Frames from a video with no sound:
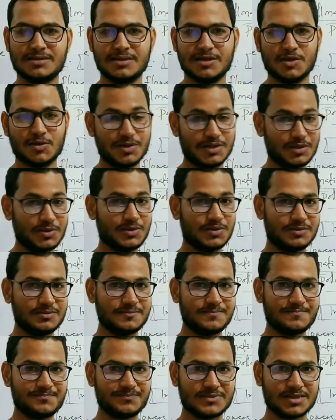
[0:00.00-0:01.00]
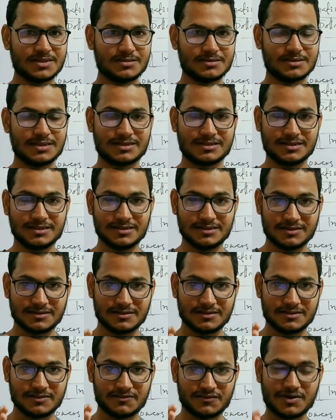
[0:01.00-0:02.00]
We know that the
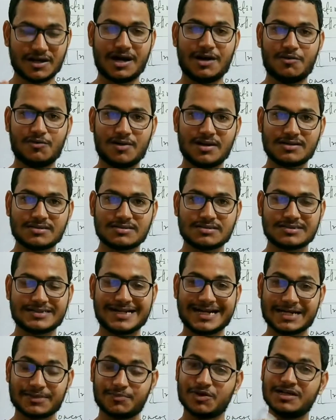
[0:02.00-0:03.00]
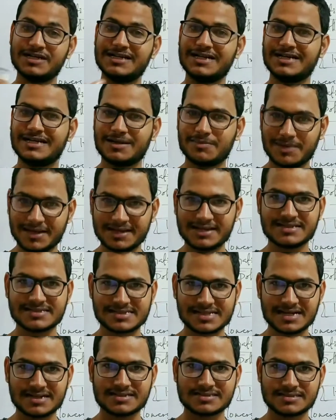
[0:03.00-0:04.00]
flowers get pollinated by
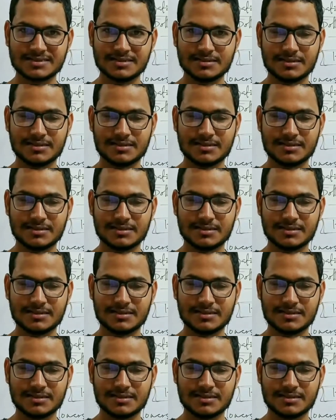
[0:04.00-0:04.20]
insects,